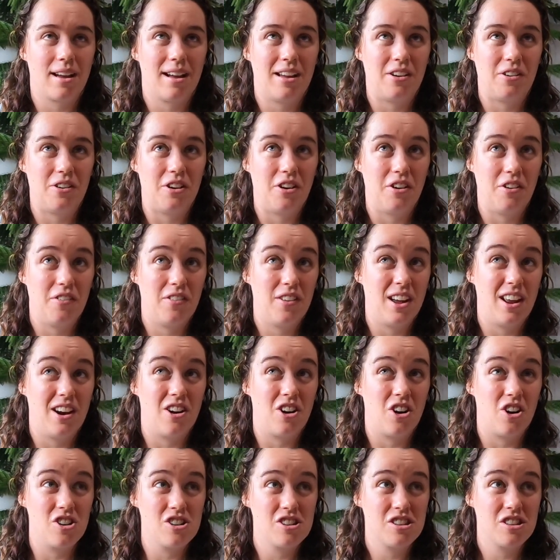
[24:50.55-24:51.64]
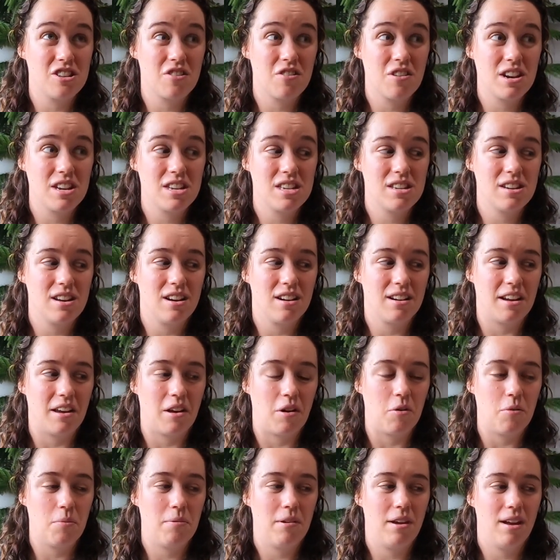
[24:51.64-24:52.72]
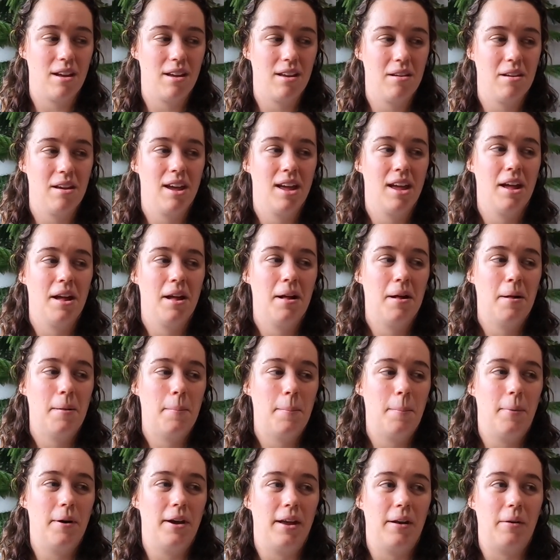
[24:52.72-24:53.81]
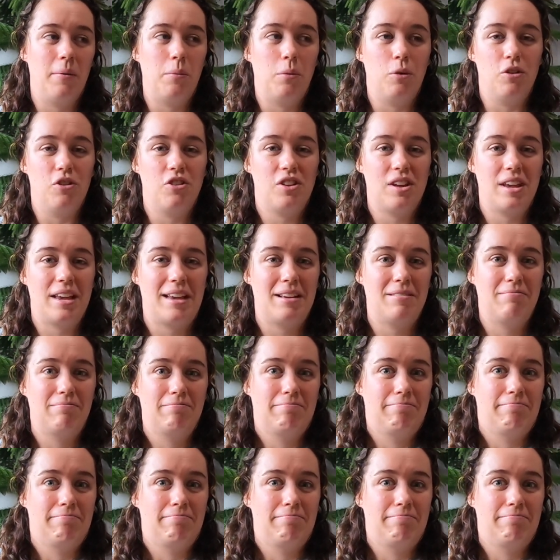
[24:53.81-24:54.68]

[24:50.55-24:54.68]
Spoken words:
I don't know if that hurts the green stalk. I hope not, but we'll see.